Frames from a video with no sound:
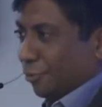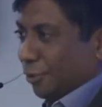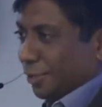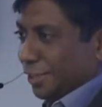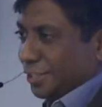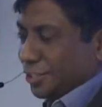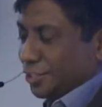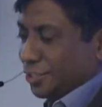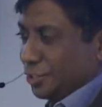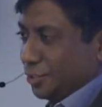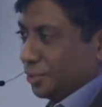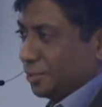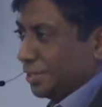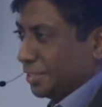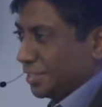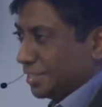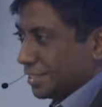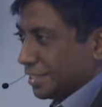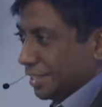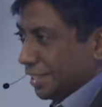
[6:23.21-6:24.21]
all these
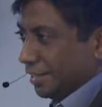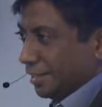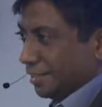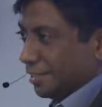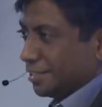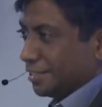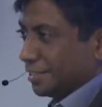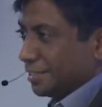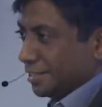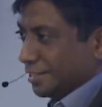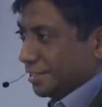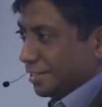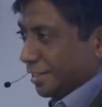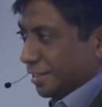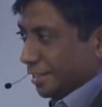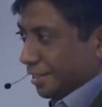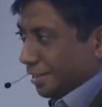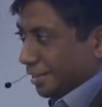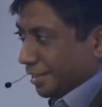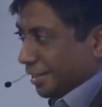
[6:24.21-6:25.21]
students in this
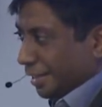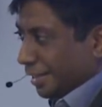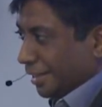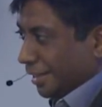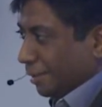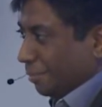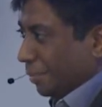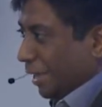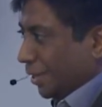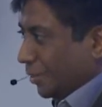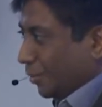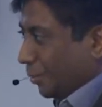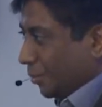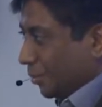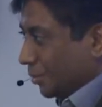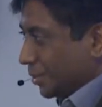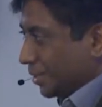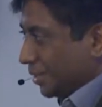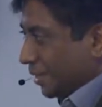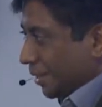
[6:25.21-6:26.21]
in my
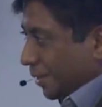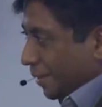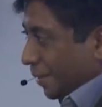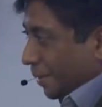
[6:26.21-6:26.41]
course?